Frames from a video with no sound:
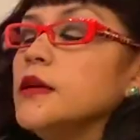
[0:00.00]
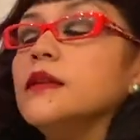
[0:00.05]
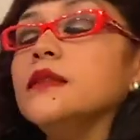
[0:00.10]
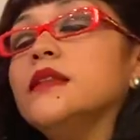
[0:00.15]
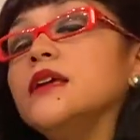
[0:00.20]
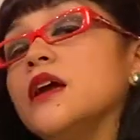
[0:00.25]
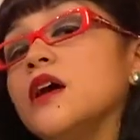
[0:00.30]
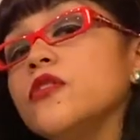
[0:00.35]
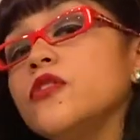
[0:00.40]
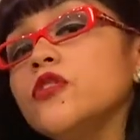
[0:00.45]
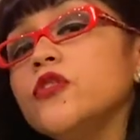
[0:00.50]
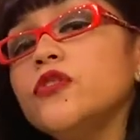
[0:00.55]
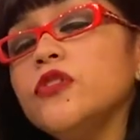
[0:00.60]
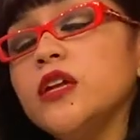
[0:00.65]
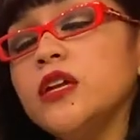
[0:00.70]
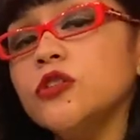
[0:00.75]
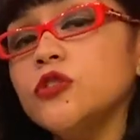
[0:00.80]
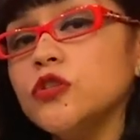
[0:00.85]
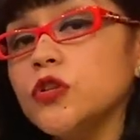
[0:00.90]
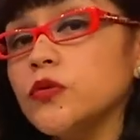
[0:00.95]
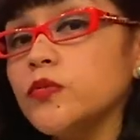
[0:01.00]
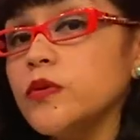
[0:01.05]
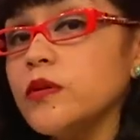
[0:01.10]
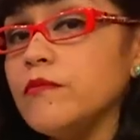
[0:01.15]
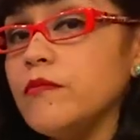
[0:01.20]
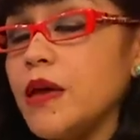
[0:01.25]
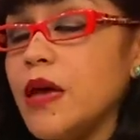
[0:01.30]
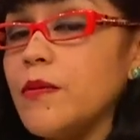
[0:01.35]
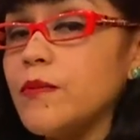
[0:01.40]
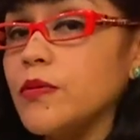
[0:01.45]
The other thing to
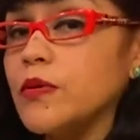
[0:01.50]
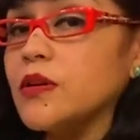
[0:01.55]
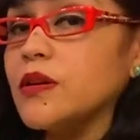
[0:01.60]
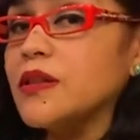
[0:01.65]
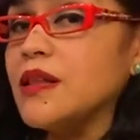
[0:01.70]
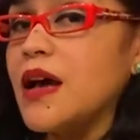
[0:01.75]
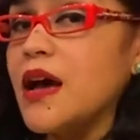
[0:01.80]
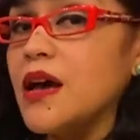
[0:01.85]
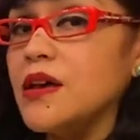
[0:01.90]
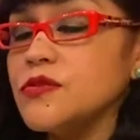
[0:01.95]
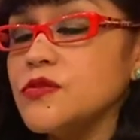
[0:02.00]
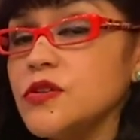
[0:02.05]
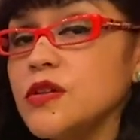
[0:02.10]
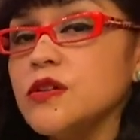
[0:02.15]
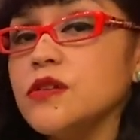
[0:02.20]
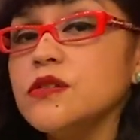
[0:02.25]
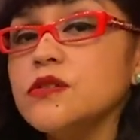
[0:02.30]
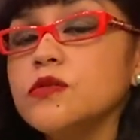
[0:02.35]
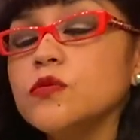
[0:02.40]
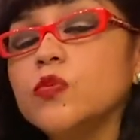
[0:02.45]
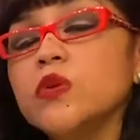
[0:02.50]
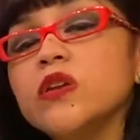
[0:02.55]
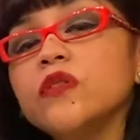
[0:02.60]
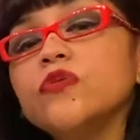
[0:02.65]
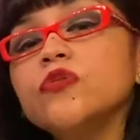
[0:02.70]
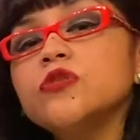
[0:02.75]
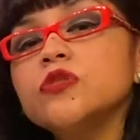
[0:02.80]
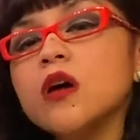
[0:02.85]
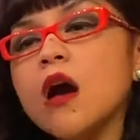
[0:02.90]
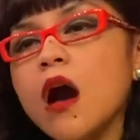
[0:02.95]
remember, class, is
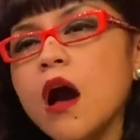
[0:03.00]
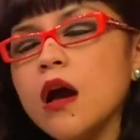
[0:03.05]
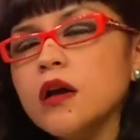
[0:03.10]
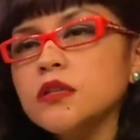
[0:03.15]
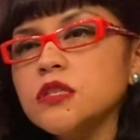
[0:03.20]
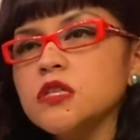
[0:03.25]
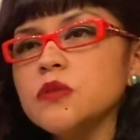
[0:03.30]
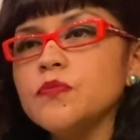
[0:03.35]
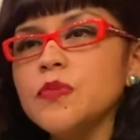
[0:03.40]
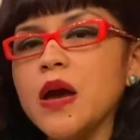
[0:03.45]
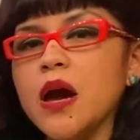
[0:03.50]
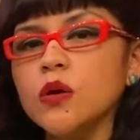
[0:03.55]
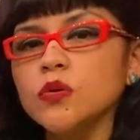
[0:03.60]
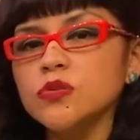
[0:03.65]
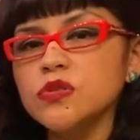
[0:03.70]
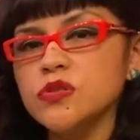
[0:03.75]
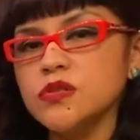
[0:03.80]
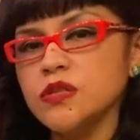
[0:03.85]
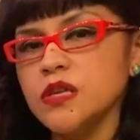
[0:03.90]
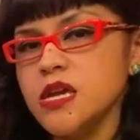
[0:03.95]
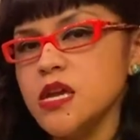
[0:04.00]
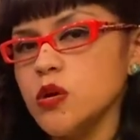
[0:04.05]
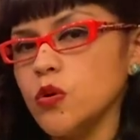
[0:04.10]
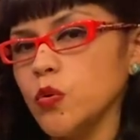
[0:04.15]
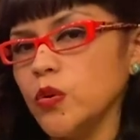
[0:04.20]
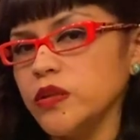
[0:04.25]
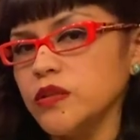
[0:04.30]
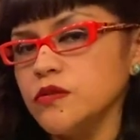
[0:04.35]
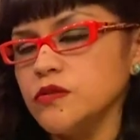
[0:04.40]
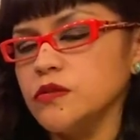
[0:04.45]
we've talked about
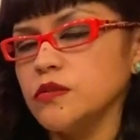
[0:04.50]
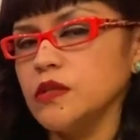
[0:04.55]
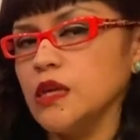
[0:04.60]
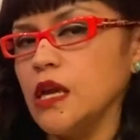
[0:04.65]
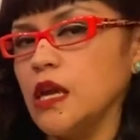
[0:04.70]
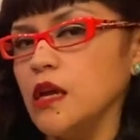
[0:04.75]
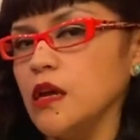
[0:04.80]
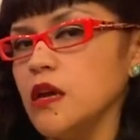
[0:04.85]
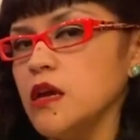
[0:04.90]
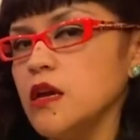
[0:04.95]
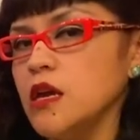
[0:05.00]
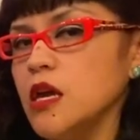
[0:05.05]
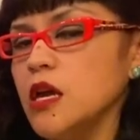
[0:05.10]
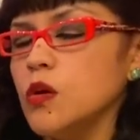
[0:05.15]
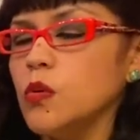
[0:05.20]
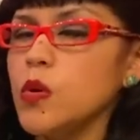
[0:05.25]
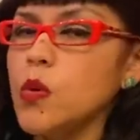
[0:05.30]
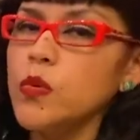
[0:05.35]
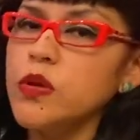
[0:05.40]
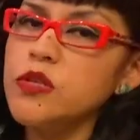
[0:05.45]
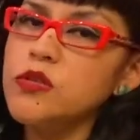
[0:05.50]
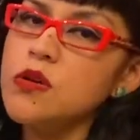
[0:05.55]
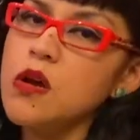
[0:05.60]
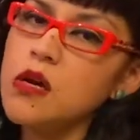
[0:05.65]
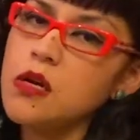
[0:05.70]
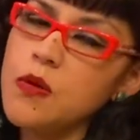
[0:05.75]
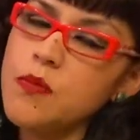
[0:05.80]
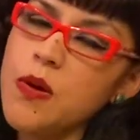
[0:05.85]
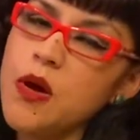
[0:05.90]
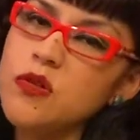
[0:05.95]
sequencing. When we
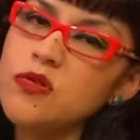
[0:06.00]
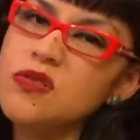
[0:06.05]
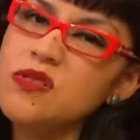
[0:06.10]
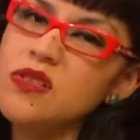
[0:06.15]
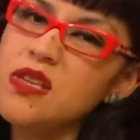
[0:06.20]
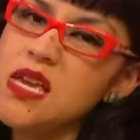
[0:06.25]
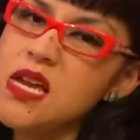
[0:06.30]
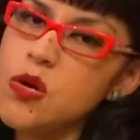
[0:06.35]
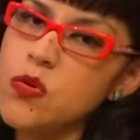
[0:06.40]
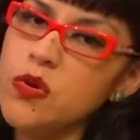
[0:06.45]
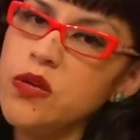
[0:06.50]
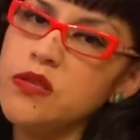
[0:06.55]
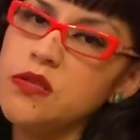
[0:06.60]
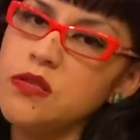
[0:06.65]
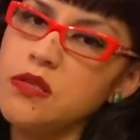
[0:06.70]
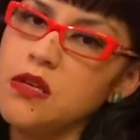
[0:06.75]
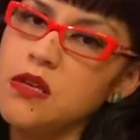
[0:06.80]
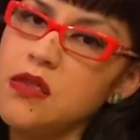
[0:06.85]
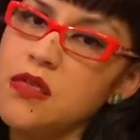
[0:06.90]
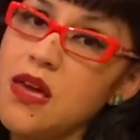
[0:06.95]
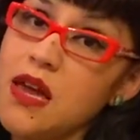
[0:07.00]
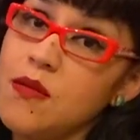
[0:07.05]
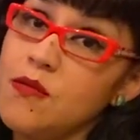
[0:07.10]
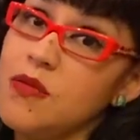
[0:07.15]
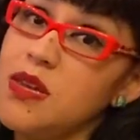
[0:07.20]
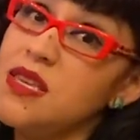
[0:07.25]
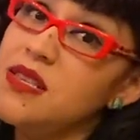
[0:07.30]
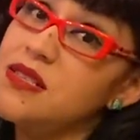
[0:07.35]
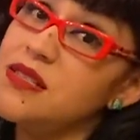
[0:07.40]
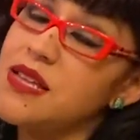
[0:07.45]
talk about sequencing, that
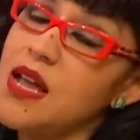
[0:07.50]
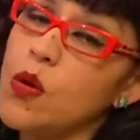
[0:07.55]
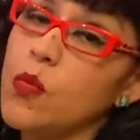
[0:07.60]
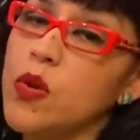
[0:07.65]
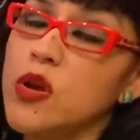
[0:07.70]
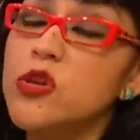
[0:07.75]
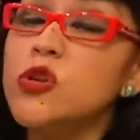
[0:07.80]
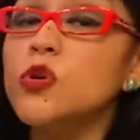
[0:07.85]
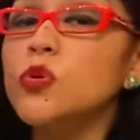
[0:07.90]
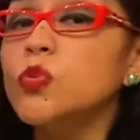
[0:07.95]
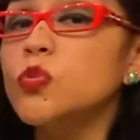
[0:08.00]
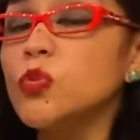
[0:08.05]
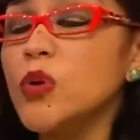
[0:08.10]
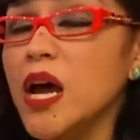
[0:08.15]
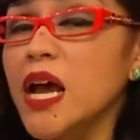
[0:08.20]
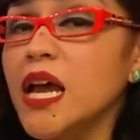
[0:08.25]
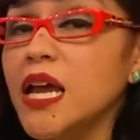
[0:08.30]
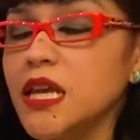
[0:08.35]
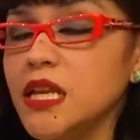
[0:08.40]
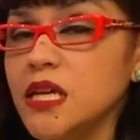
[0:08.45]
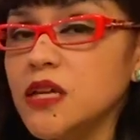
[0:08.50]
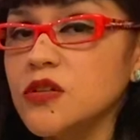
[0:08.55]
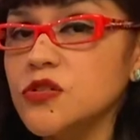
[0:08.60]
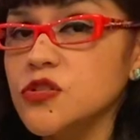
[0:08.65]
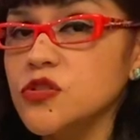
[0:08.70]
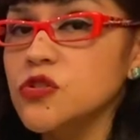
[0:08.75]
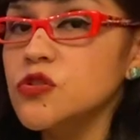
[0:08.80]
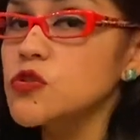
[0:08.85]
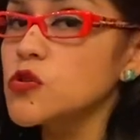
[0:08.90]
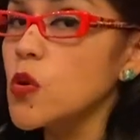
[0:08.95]
means that when you're writing a
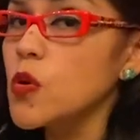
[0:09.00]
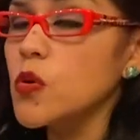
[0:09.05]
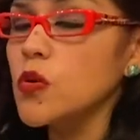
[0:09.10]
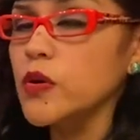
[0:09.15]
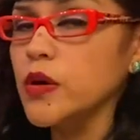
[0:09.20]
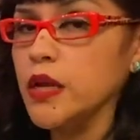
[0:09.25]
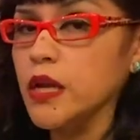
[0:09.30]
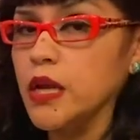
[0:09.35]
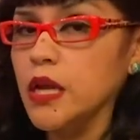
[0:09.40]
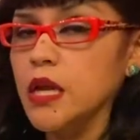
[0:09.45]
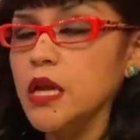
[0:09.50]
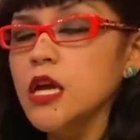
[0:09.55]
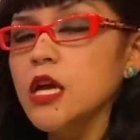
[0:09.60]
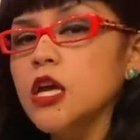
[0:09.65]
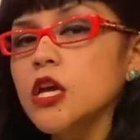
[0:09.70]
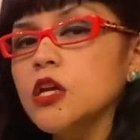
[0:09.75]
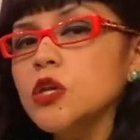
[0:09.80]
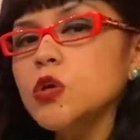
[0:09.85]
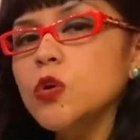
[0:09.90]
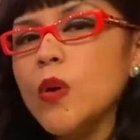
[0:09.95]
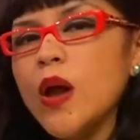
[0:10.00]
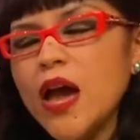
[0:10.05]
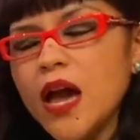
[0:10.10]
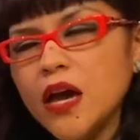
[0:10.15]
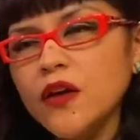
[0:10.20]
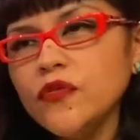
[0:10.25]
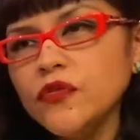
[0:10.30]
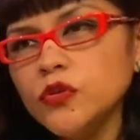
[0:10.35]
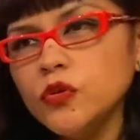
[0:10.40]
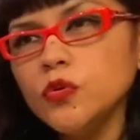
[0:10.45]
story, you
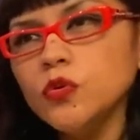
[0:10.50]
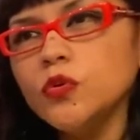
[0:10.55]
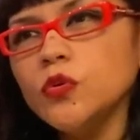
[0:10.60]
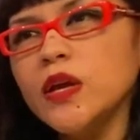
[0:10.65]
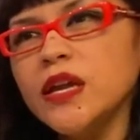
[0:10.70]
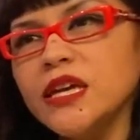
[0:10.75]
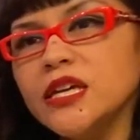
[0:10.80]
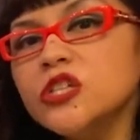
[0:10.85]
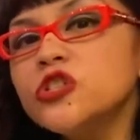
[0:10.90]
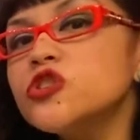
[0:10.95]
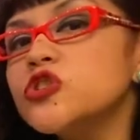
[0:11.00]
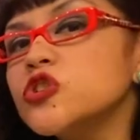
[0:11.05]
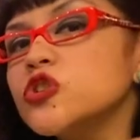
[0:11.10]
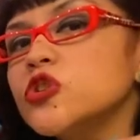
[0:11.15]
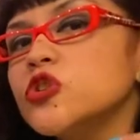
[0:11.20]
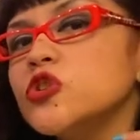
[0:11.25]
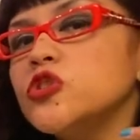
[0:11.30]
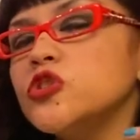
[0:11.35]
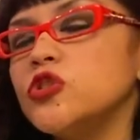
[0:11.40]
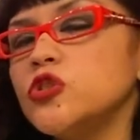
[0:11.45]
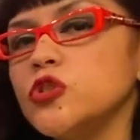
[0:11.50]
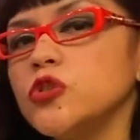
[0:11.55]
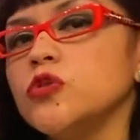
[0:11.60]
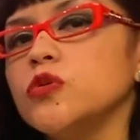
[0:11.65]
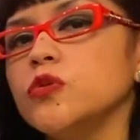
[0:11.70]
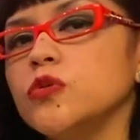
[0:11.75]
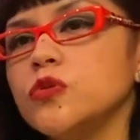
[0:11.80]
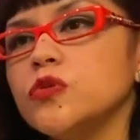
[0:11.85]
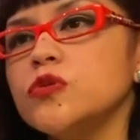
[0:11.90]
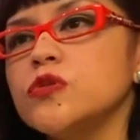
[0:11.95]
have to
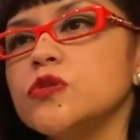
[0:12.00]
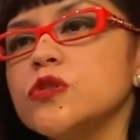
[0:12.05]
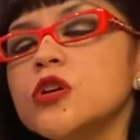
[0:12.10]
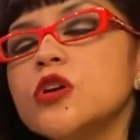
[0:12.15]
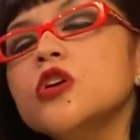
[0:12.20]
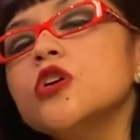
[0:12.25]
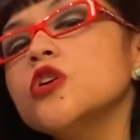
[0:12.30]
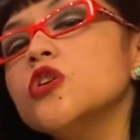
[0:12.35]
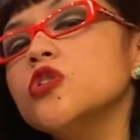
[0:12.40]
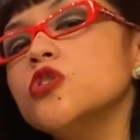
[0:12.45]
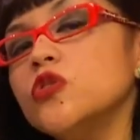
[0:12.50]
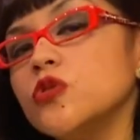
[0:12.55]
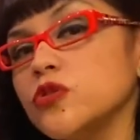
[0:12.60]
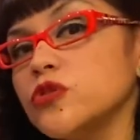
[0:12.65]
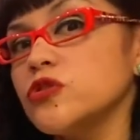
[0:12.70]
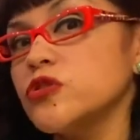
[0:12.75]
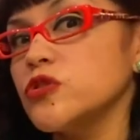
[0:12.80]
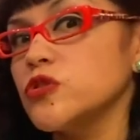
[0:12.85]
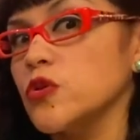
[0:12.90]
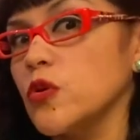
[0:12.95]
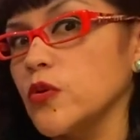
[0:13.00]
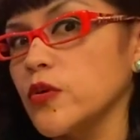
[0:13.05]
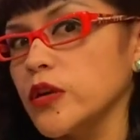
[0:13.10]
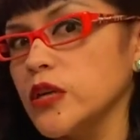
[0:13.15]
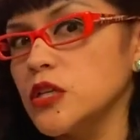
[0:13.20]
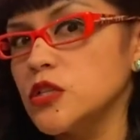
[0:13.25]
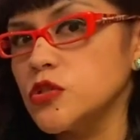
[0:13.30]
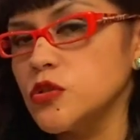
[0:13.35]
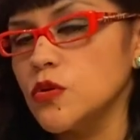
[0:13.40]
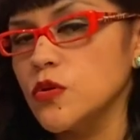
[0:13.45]
introduce your
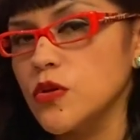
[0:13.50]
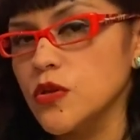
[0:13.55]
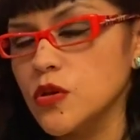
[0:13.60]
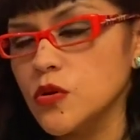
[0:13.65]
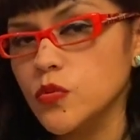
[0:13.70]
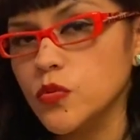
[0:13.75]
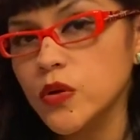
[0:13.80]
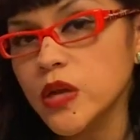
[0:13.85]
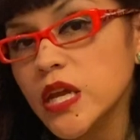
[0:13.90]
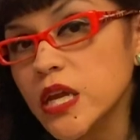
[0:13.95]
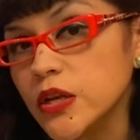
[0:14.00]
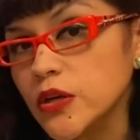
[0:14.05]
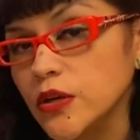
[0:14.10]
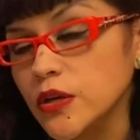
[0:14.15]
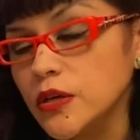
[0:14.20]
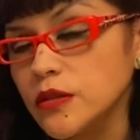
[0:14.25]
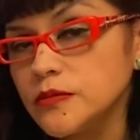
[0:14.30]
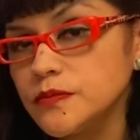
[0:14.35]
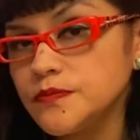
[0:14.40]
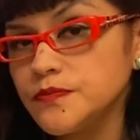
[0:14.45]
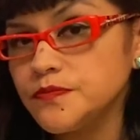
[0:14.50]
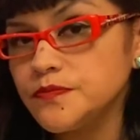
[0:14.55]
story to the reader.